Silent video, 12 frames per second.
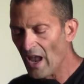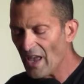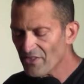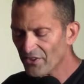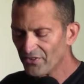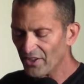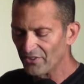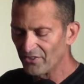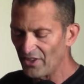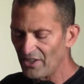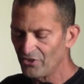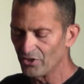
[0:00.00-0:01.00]
and the
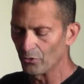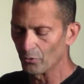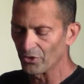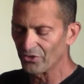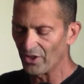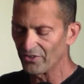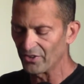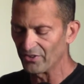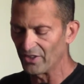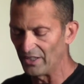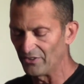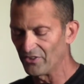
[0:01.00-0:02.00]
sensation
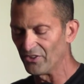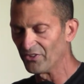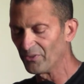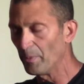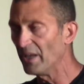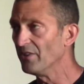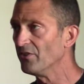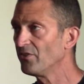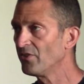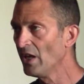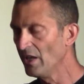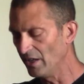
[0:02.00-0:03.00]
resuscitates the space